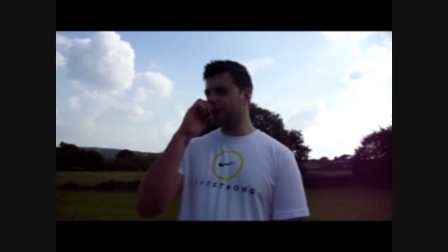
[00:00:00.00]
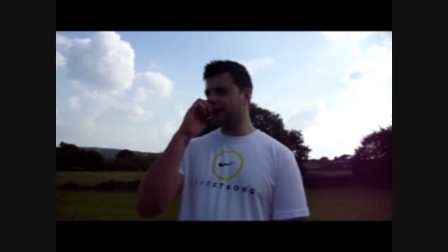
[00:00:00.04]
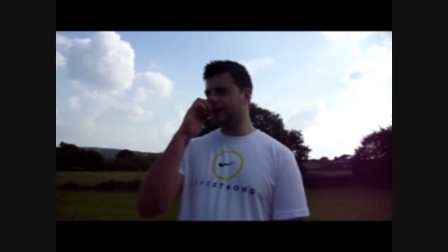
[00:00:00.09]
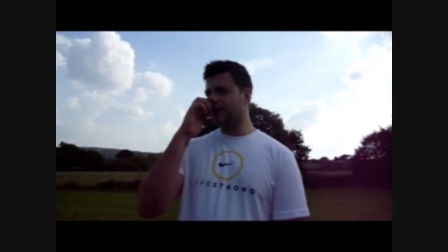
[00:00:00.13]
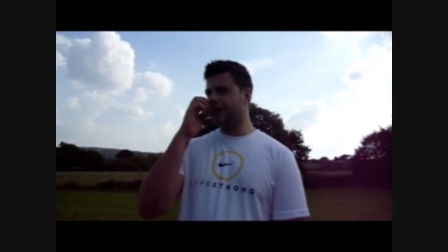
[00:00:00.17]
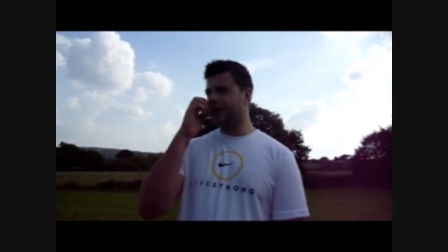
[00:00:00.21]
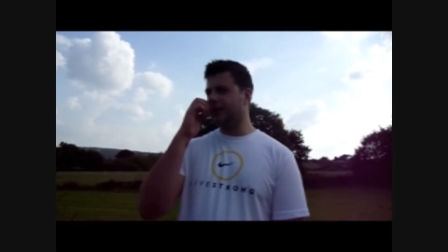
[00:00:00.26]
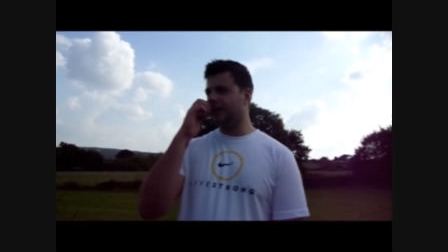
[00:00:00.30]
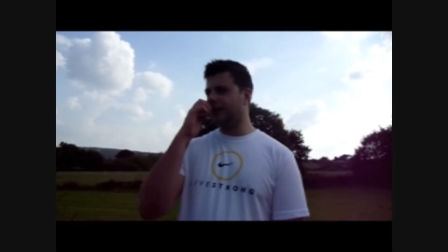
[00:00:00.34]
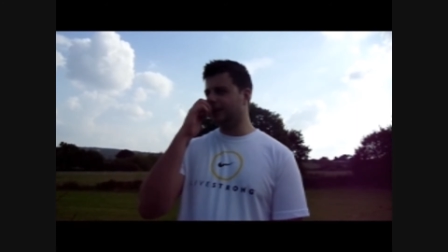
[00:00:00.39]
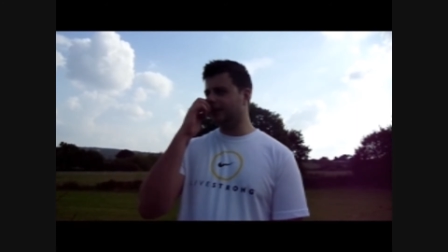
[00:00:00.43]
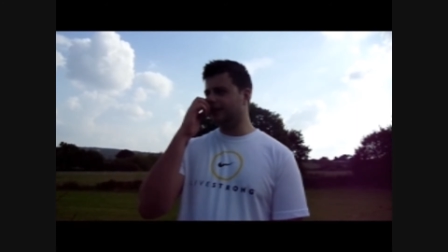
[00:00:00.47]

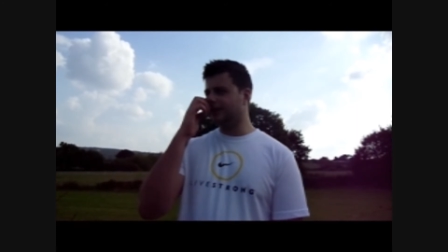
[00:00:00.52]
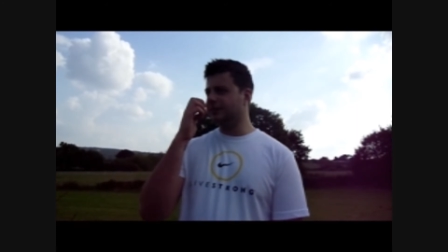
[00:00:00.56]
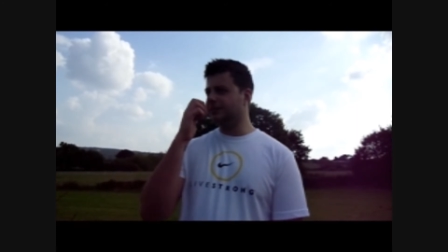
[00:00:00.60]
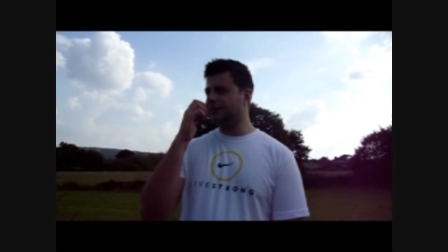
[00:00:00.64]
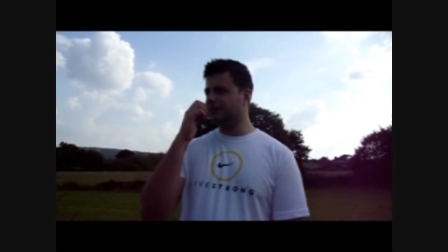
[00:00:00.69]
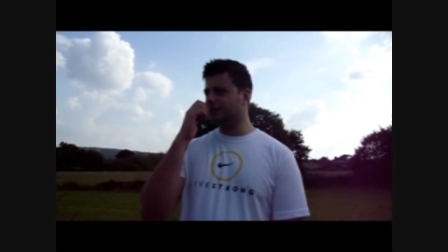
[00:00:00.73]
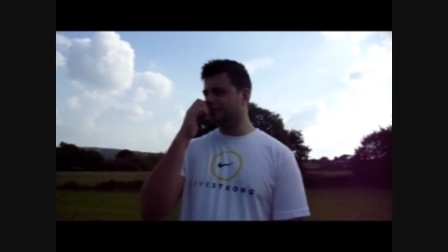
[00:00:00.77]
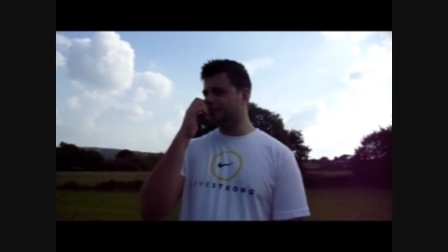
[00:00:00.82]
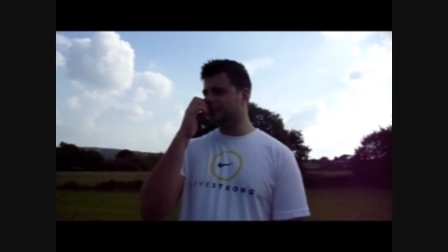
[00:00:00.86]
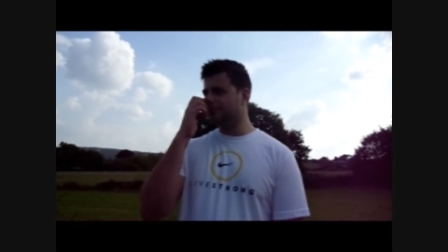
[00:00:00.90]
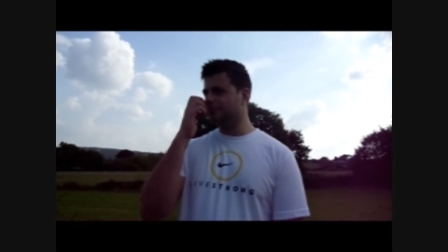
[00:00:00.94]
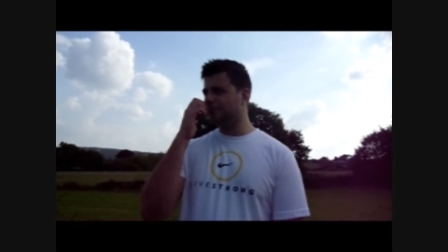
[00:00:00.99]
Uh,
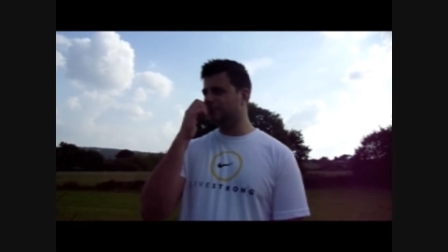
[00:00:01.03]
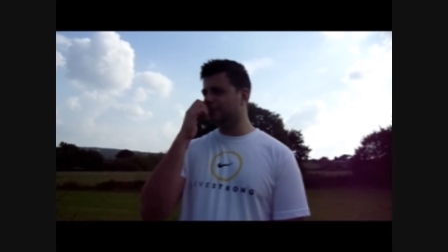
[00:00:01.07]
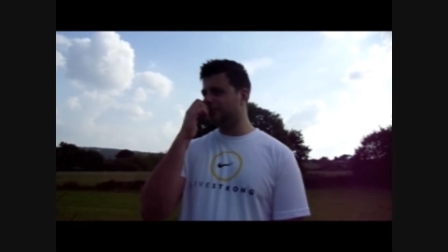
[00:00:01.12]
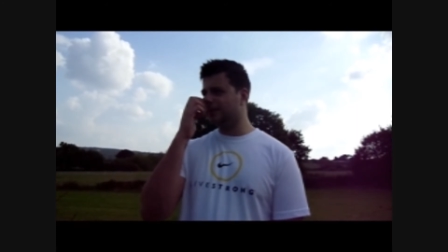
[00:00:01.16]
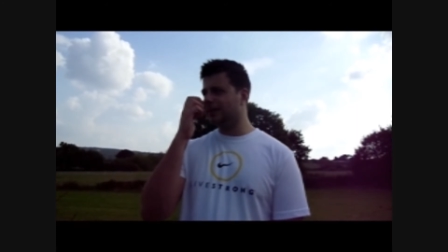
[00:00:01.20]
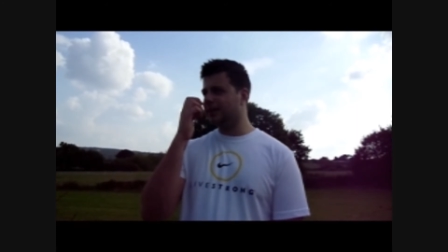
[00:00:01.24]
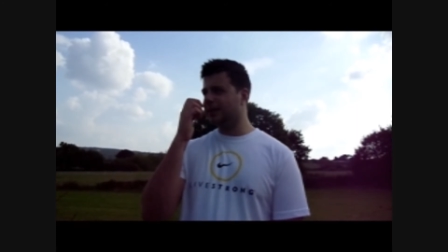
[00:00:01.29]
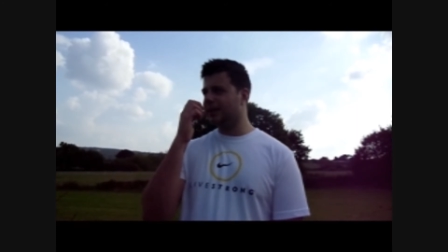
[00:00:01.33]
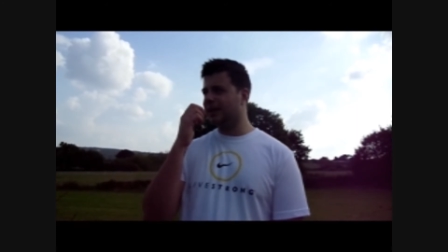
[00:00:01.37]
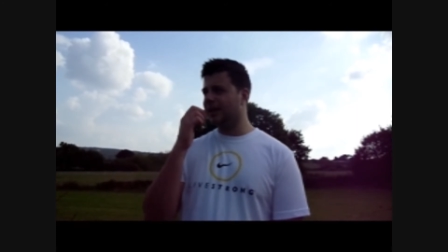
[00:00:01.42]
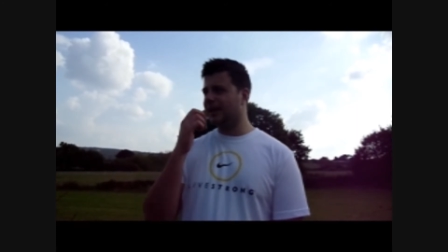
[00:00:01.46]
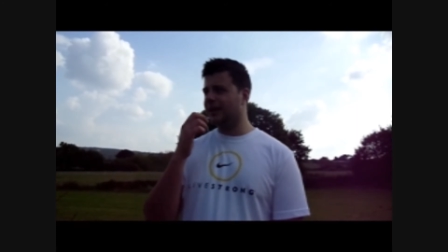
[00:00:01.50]

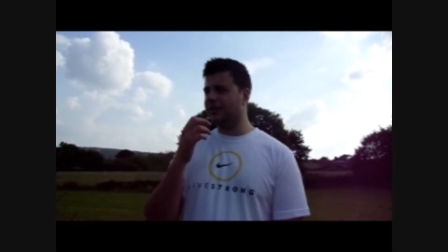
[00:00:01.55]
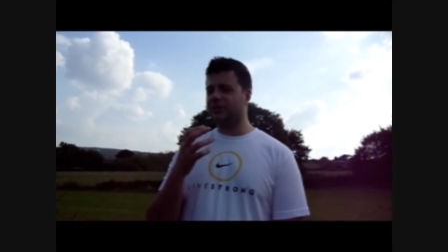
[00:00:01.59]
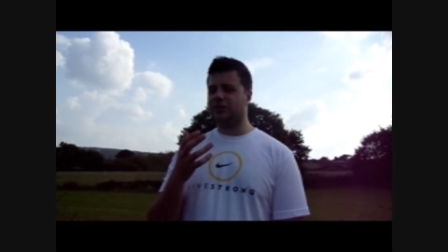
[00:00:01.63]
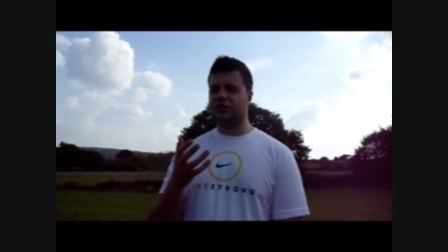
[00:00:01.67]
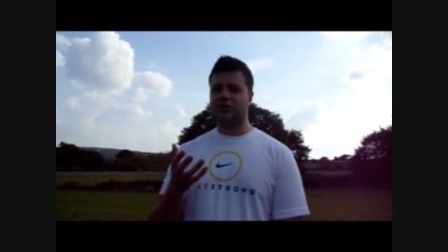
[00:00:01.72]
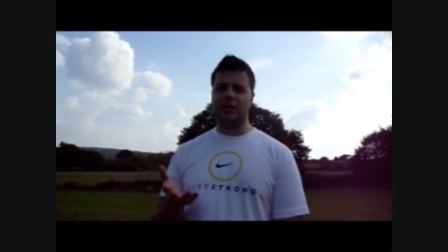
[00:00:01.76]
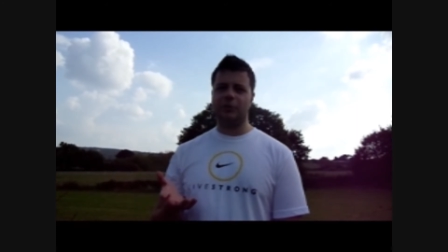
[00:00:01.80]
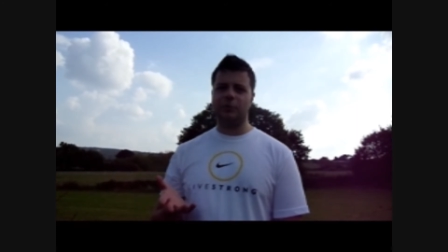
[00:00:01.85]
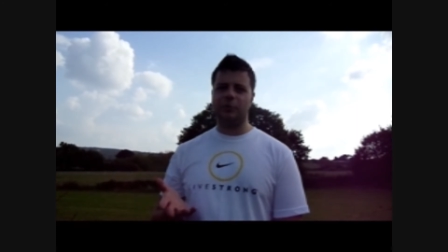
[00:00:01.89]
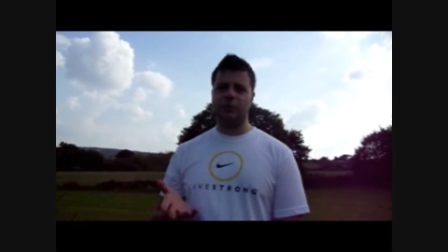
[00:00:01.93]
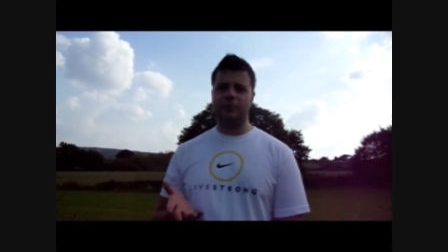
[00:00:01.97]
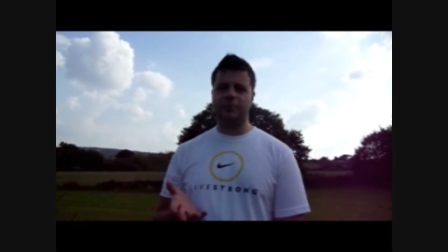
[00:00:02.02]
and the
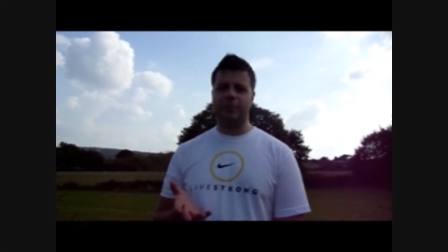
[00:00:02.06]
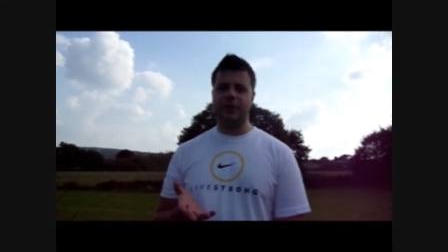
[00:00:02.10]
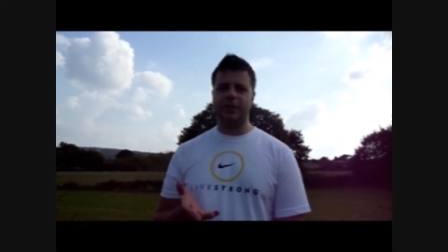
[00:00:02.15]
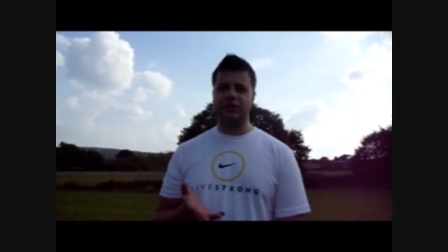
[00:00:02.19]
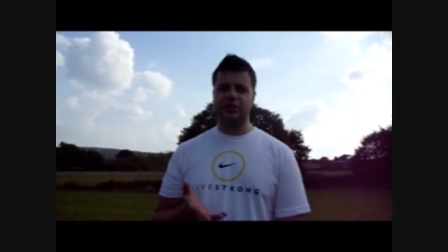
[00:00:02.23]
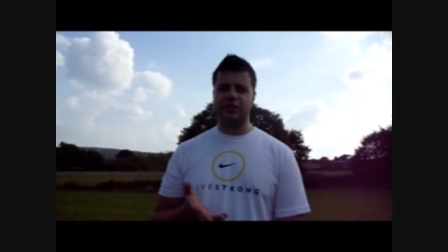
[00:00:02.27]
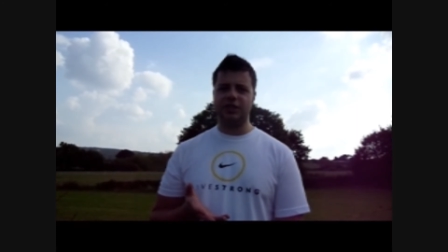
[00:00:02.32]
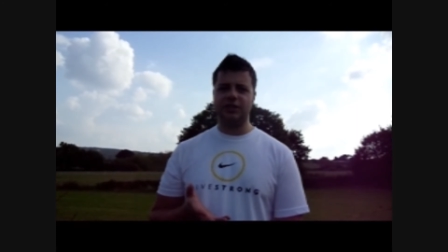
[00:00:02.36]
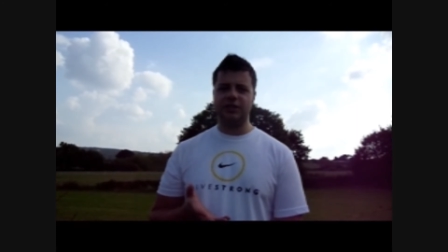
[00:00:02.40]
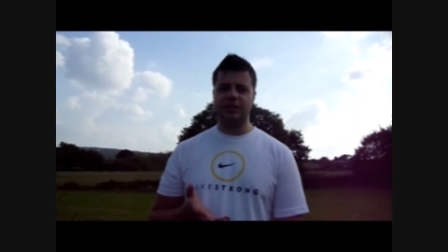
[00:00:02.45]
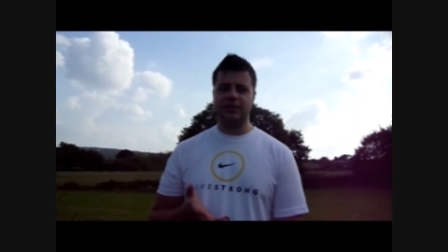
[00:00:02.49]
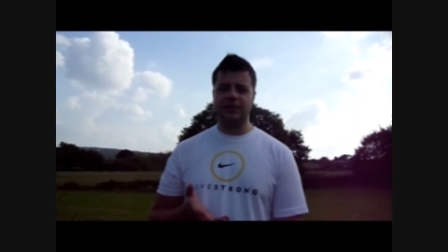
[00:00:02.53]
same with
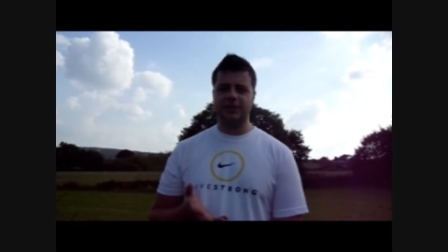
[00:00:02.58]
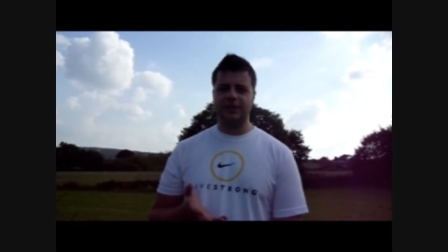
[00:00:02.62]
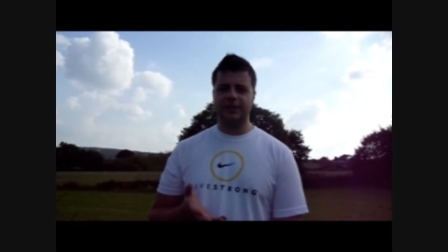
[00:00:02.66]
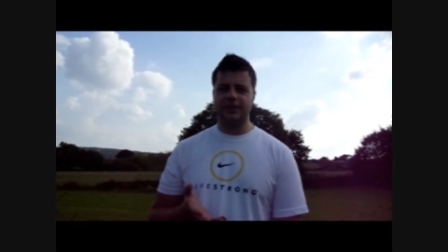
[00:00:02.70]
pigeon.